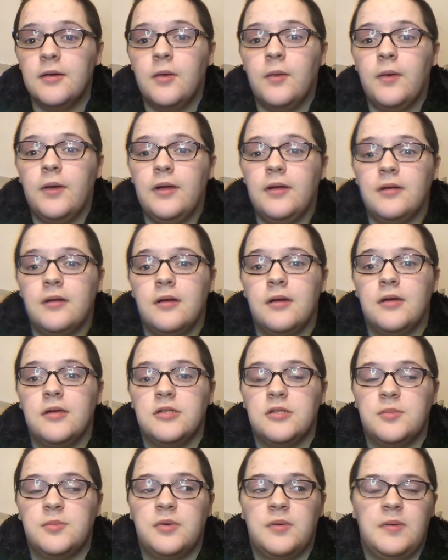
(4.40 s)
well, I
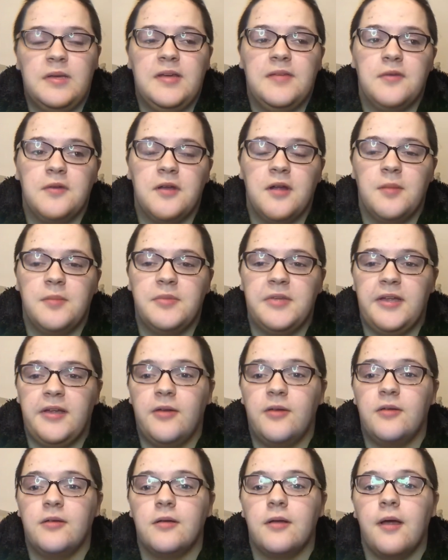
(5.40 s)
should probably give you an update on